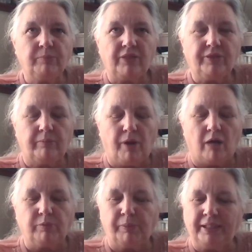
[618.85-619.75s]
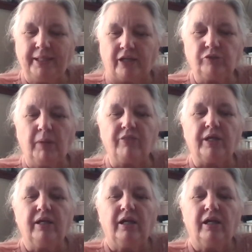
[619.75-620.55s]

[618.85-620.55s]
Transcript: month and probably next month.